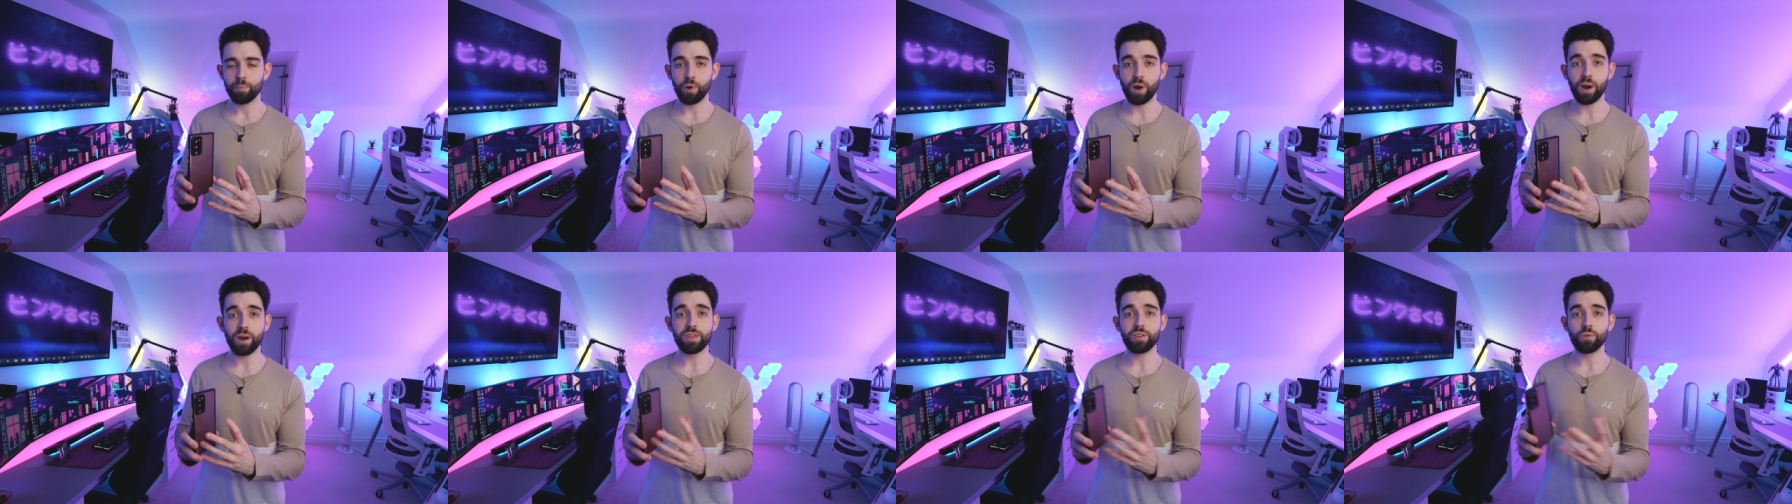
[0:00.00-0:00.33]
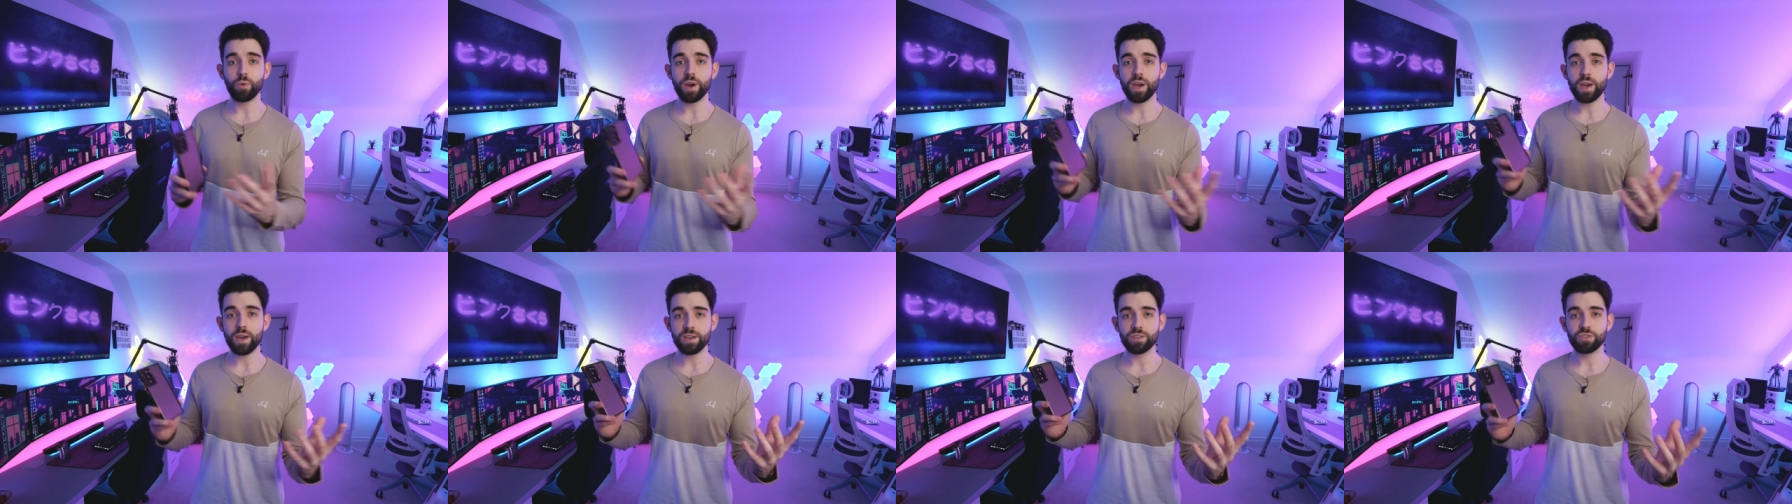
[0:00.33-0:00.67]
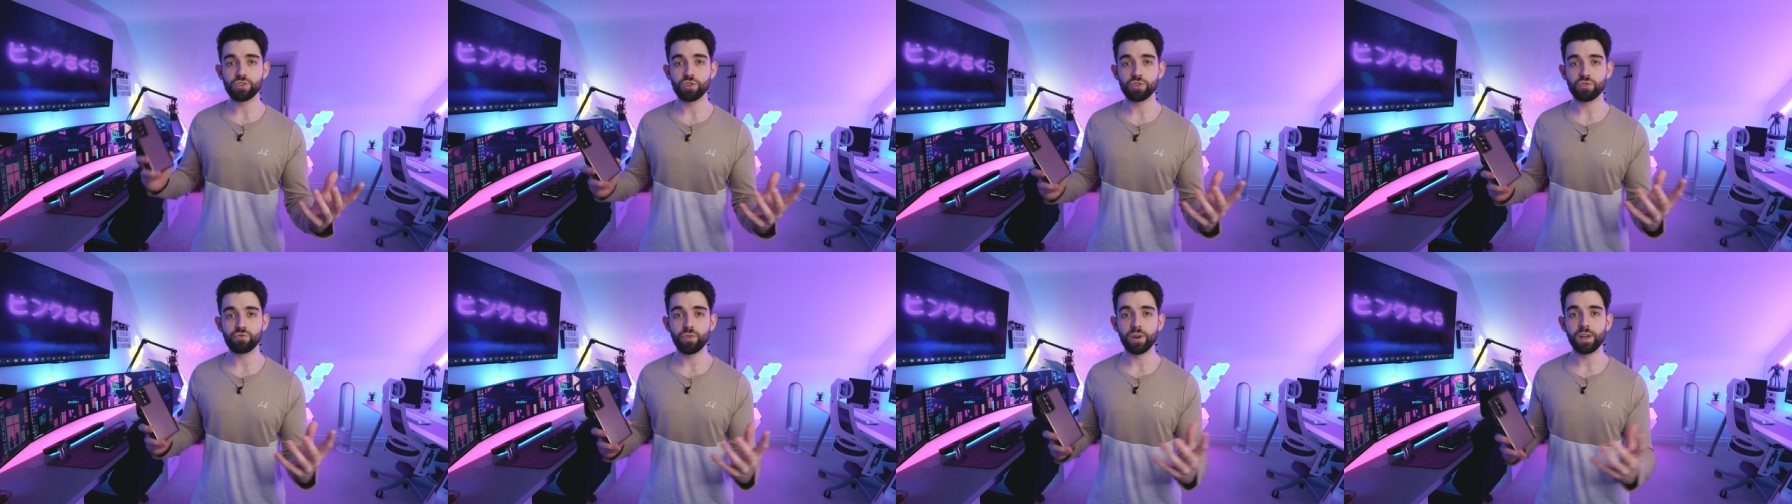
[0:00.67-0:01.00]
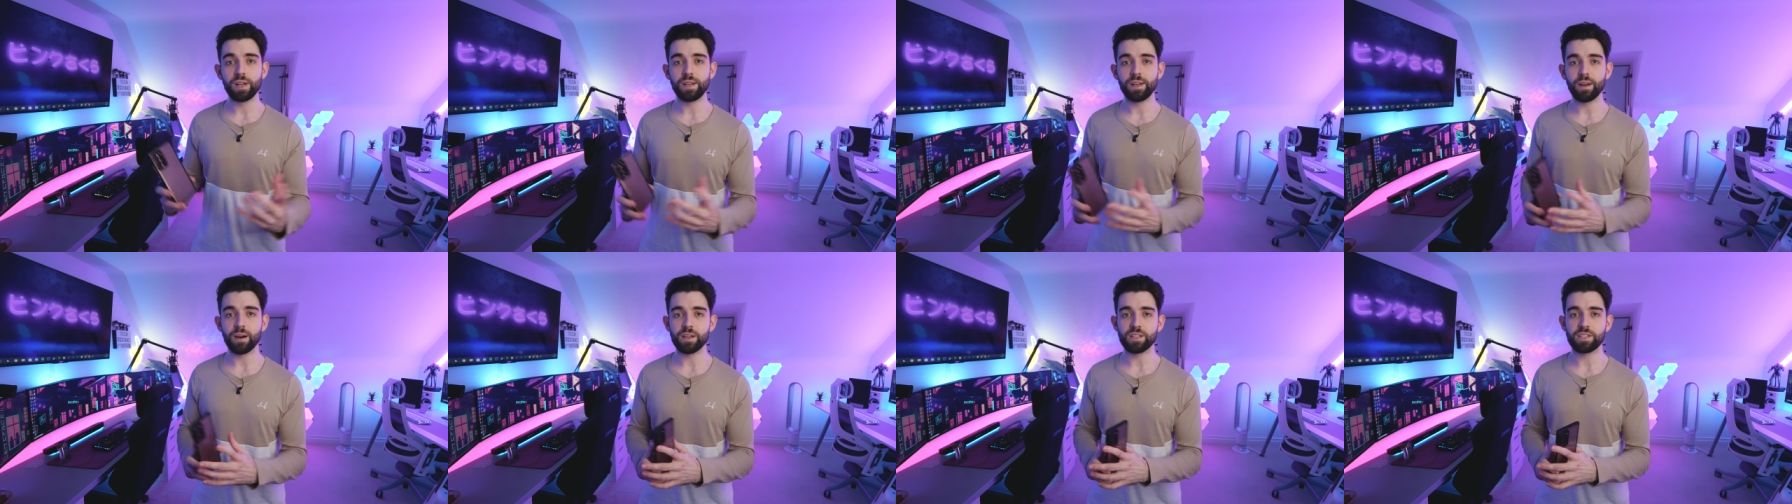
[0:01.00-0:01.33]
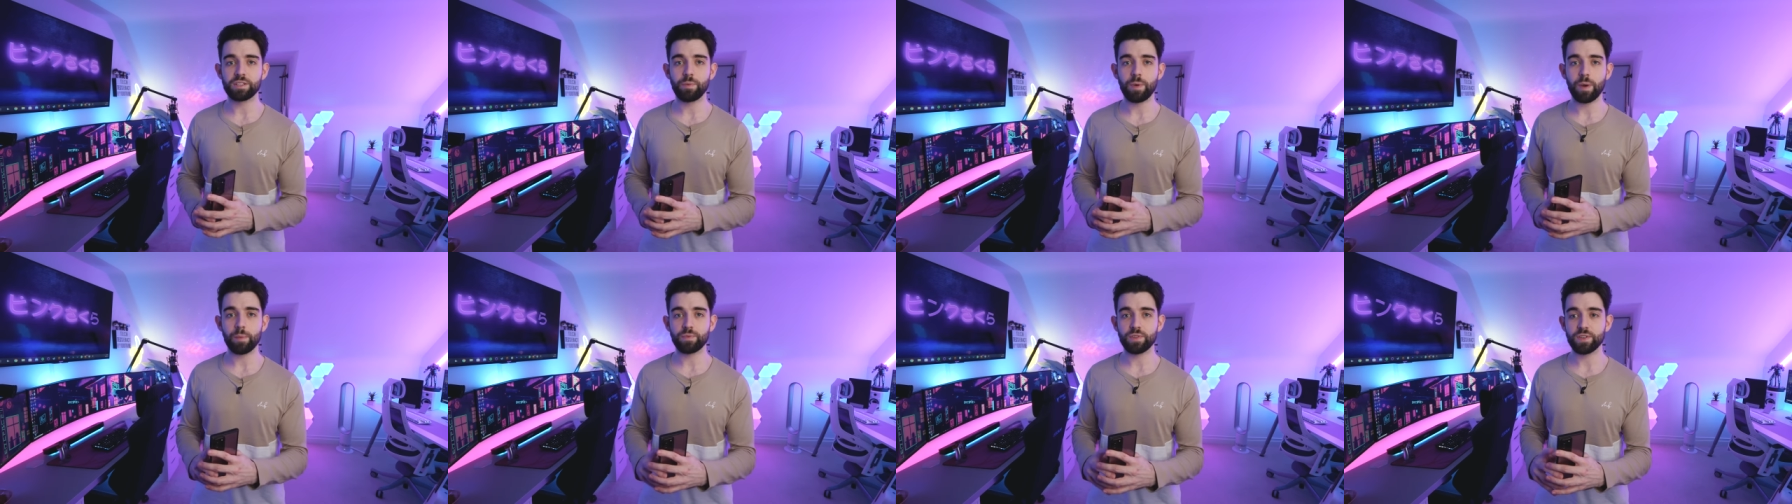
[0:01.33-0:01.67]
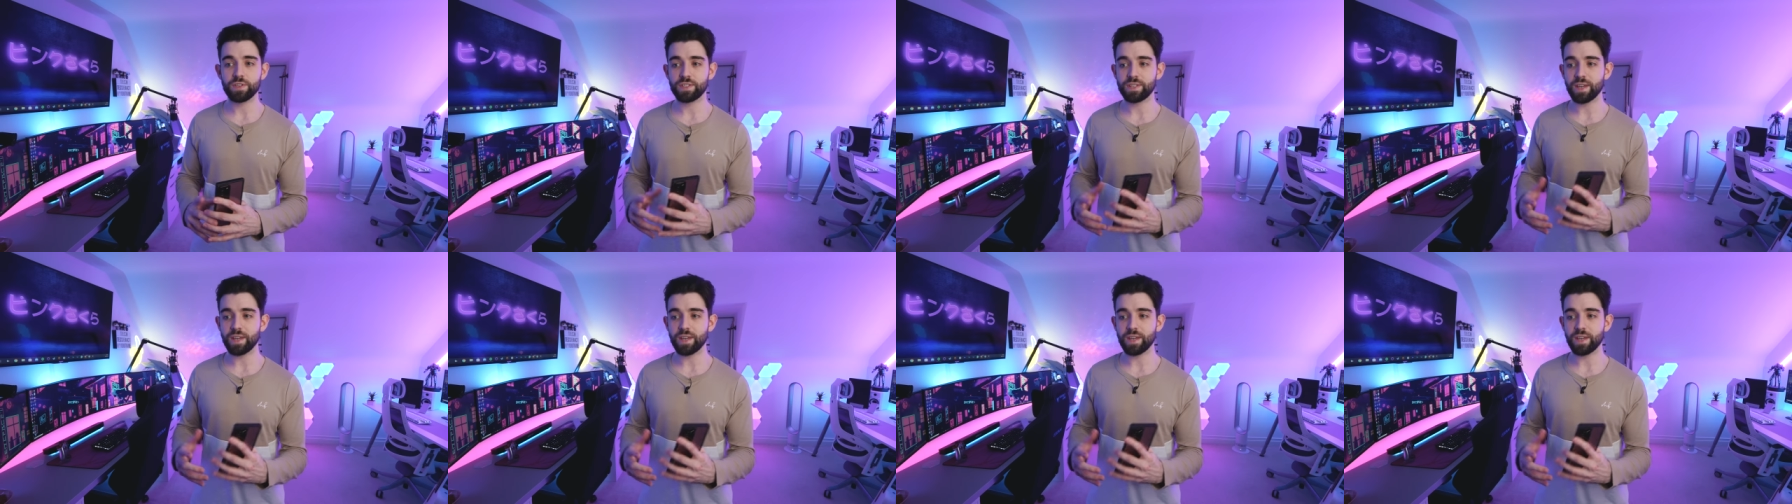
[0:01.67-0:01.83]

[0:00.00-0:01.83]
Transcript: By the way, it is just really nice to be able to